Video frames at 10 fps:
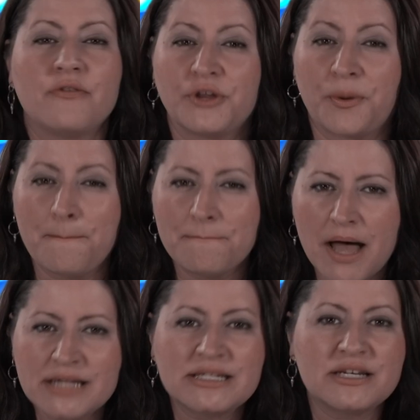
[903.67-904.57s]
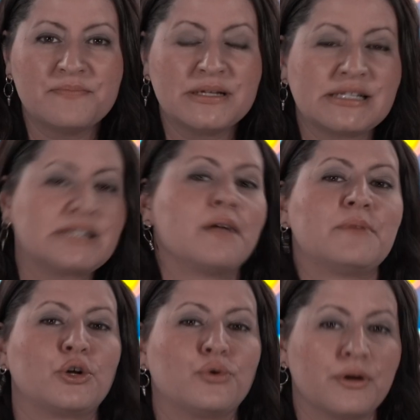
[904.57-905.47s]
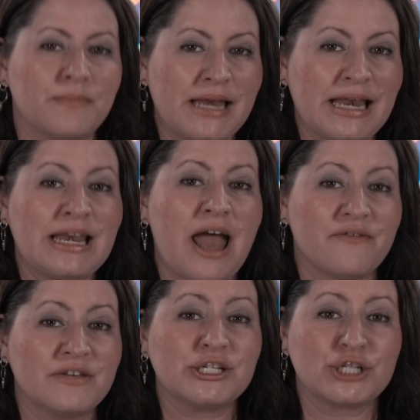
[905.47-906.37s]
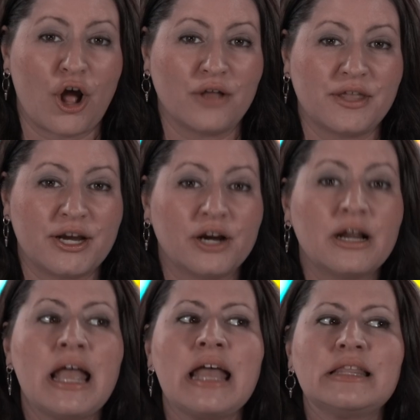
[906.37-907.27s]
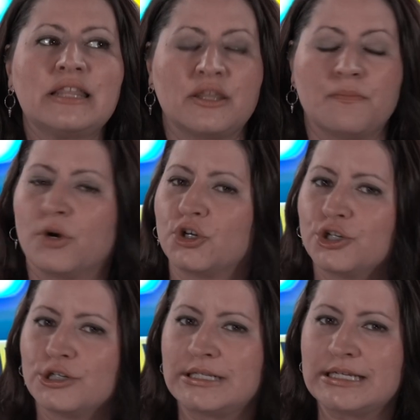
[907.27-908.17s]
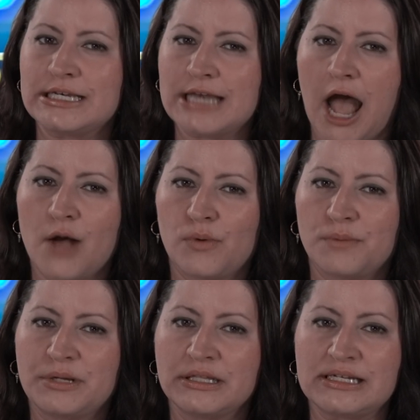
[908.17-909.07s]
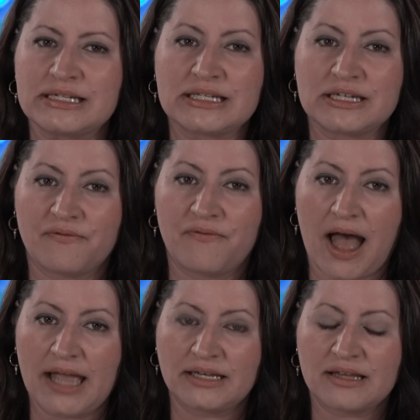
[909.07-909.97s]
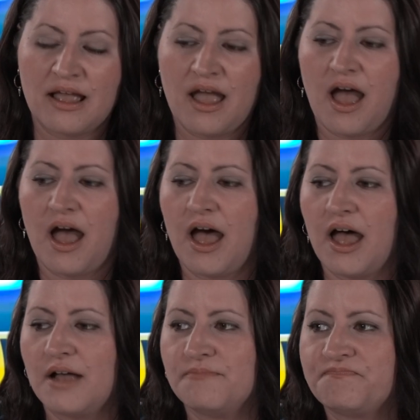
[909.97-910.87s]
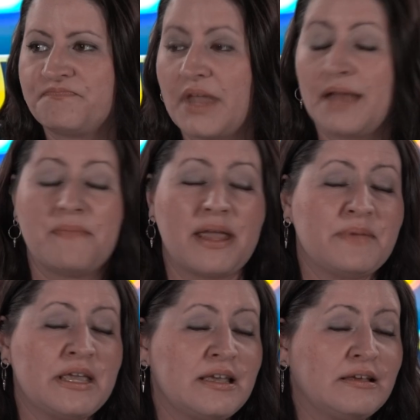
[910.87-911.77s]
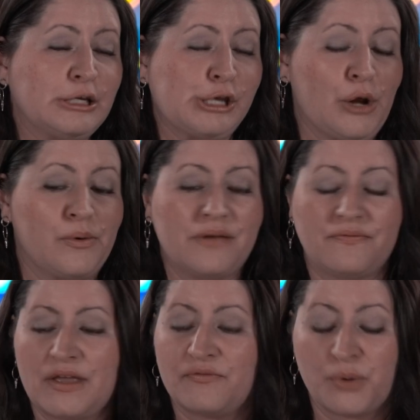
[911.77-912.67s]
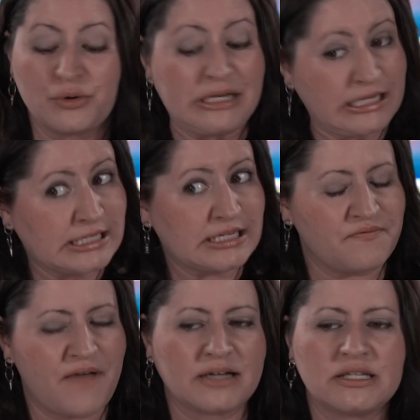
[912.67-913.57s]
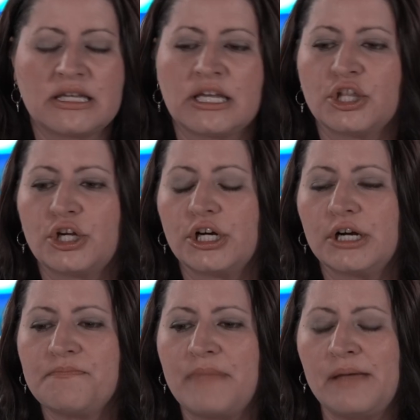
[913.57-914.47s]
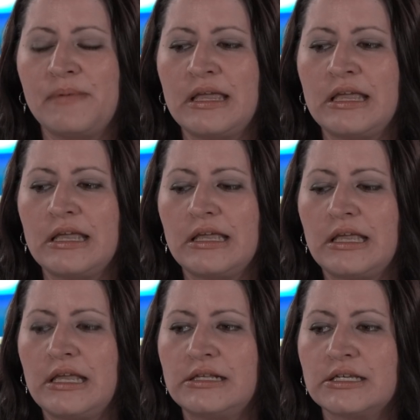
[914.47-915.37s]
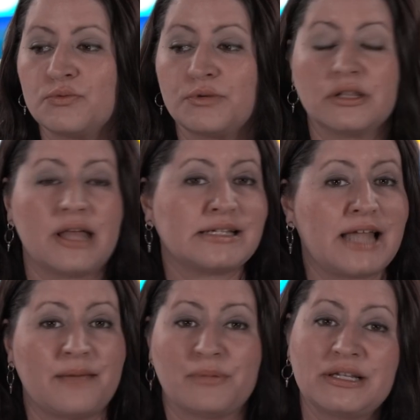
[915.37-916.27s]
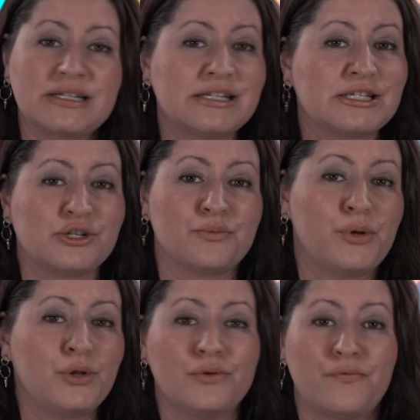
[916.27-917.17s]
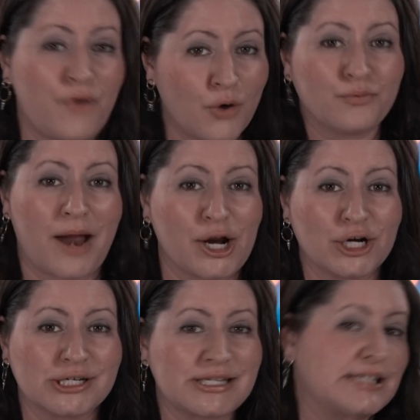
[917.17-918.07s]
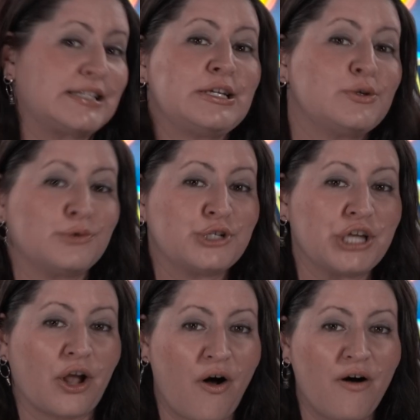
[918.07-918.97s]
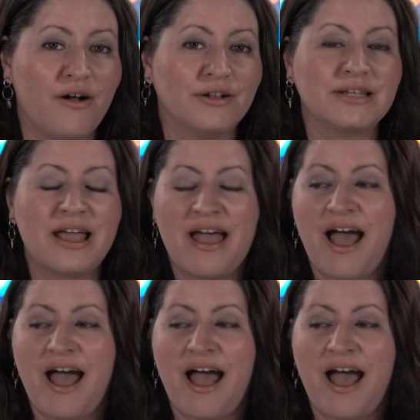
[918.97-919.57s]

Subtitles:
there must have been some incriminating evidence on there that the murderer did not want police to find. And maybe, you know, if Brodey is in fact the killer, maybe he didn't realize, hey, police can still pull phone records and see who she called.